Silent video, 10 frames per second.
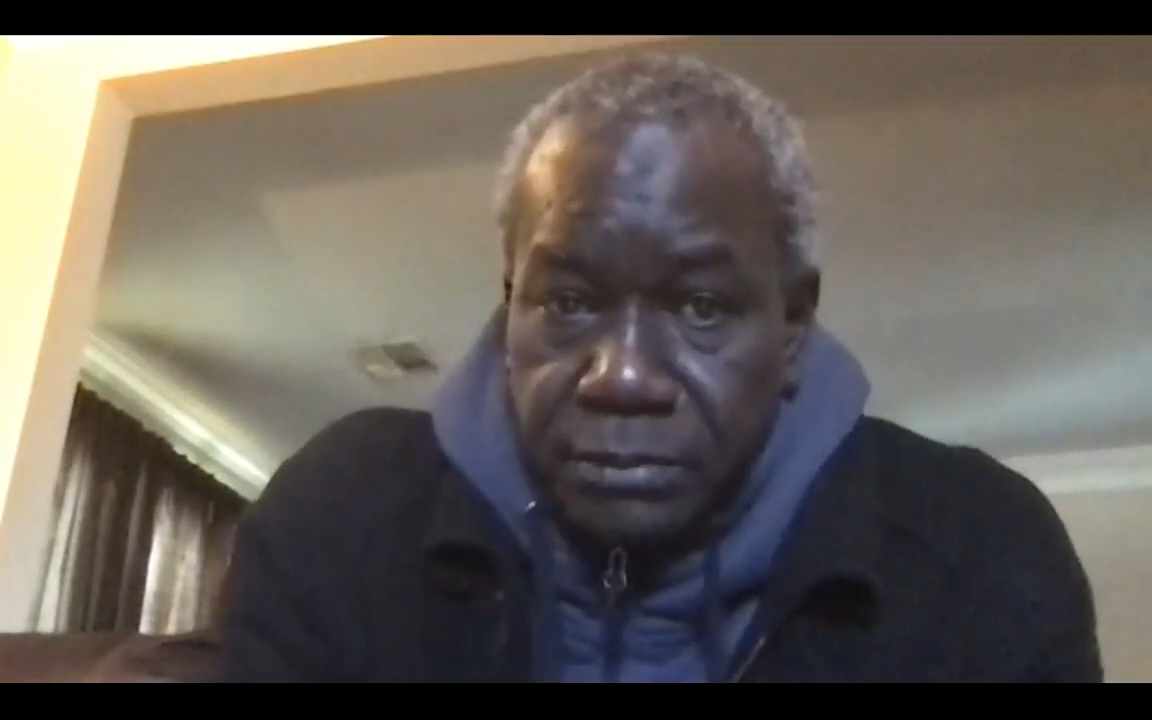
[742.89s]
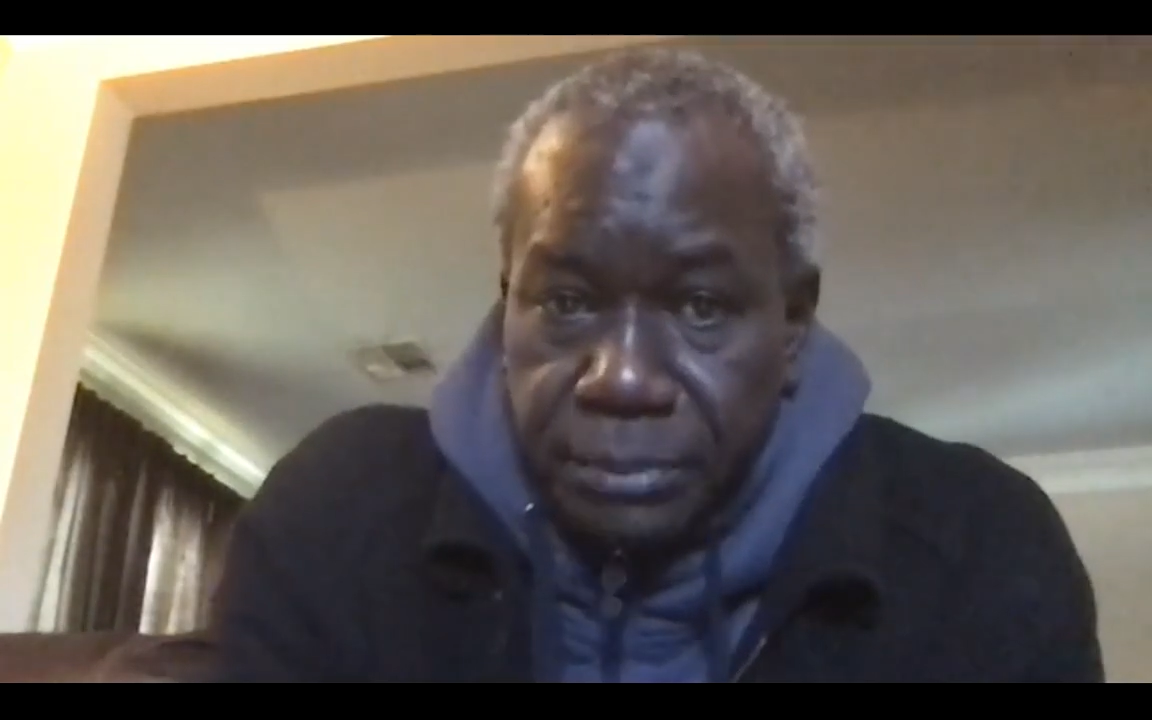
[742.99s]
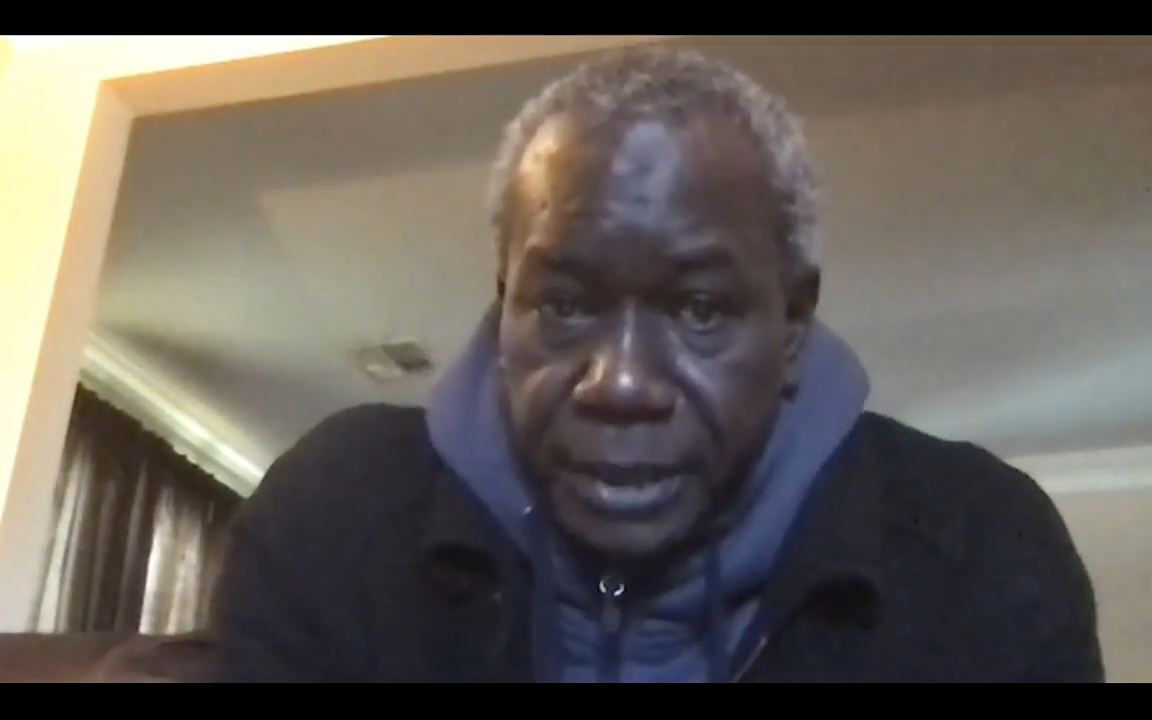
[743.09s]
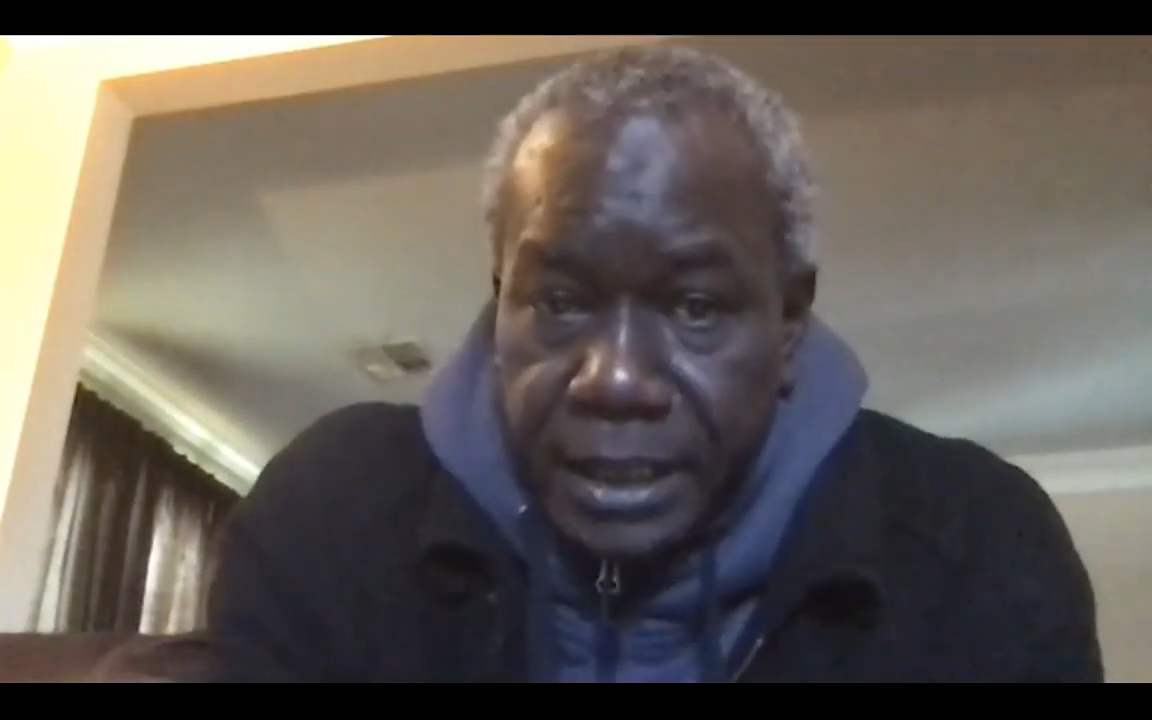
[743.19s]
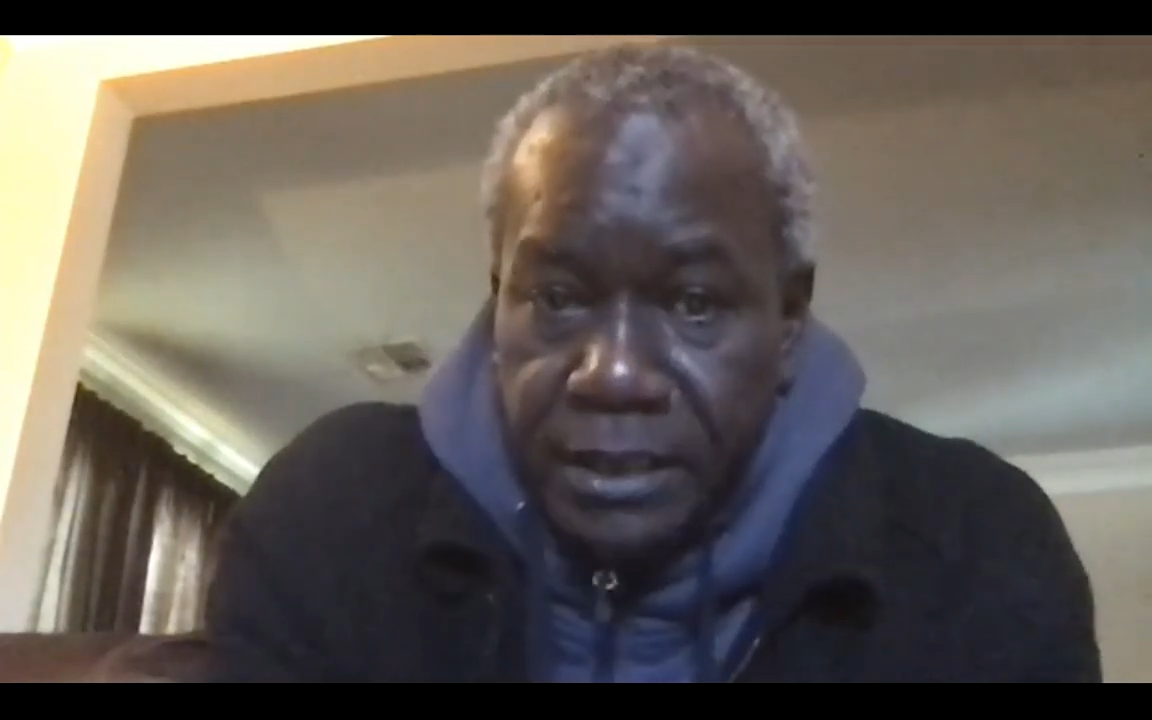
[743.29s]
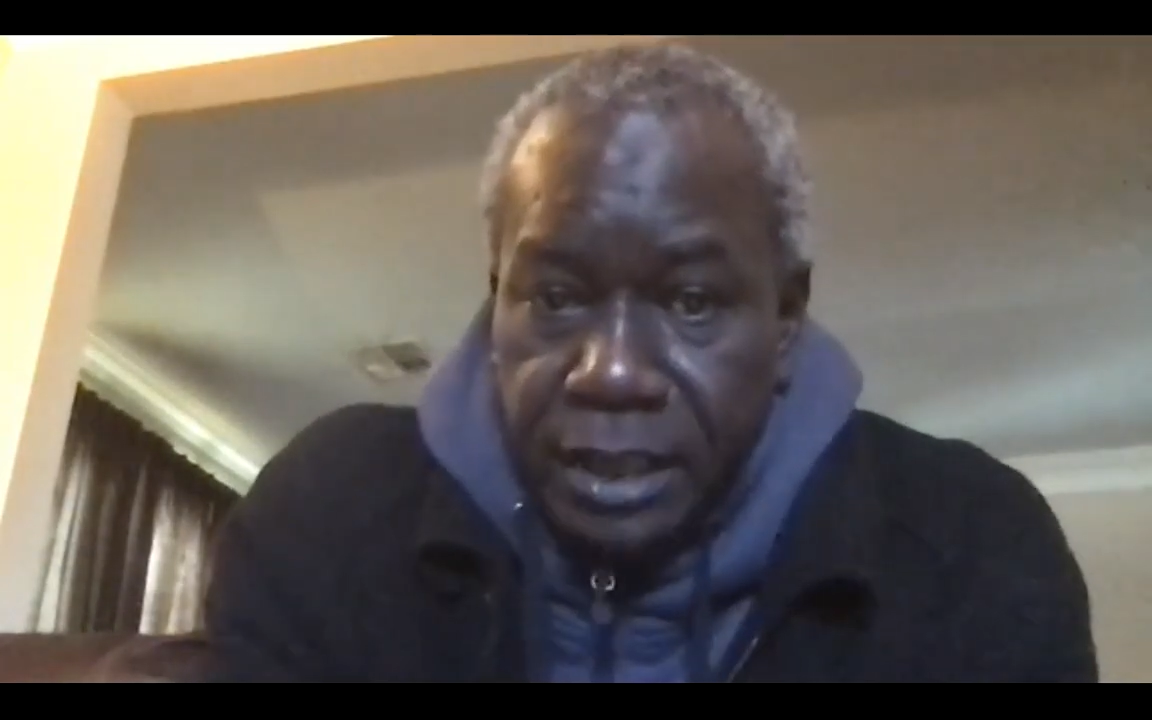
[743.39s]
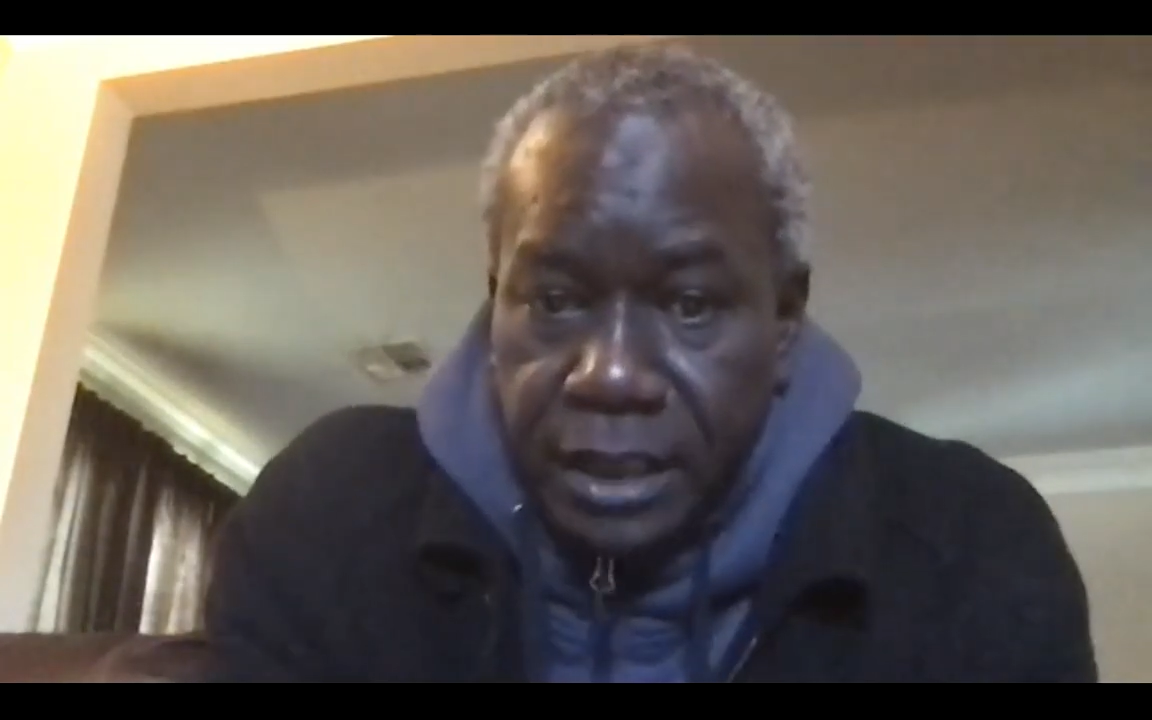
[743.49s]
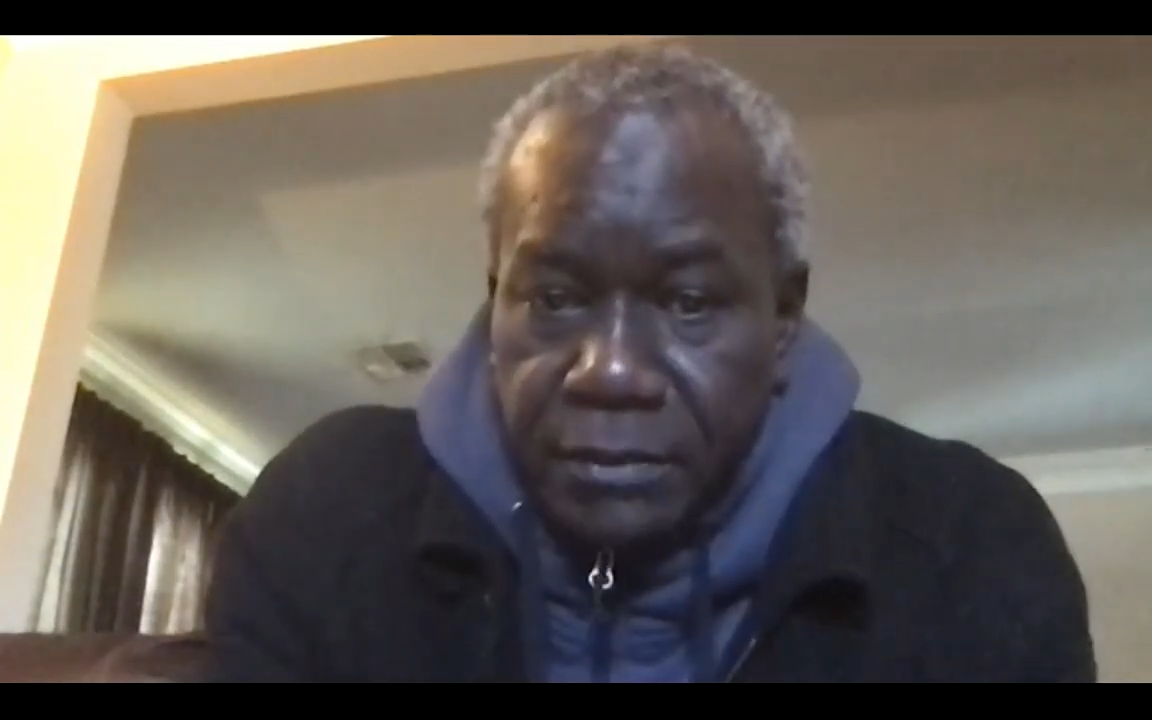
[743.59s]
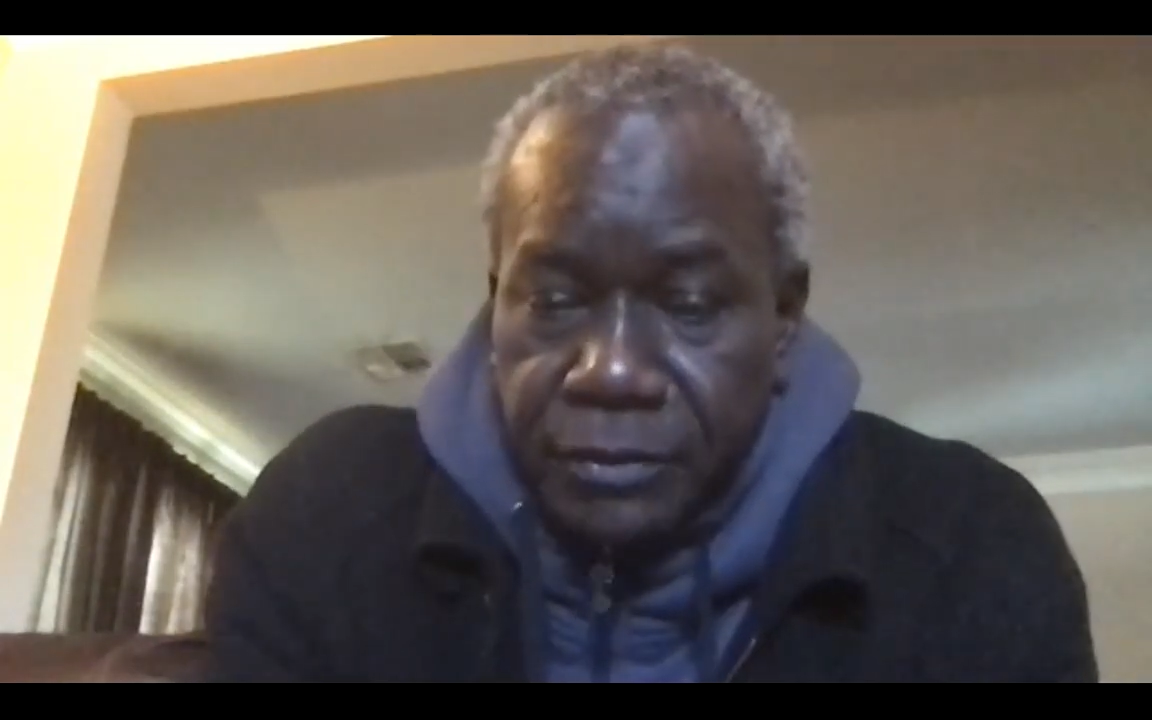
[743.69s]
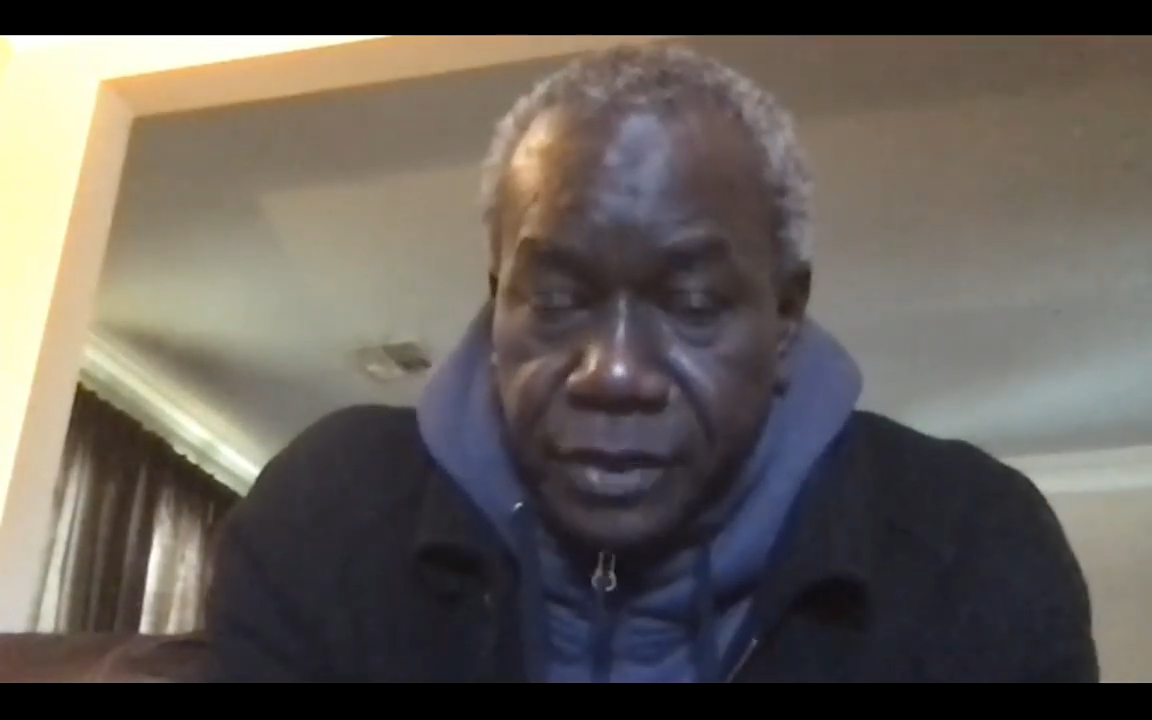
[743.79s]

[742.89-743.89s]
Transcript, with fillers: beginning uh,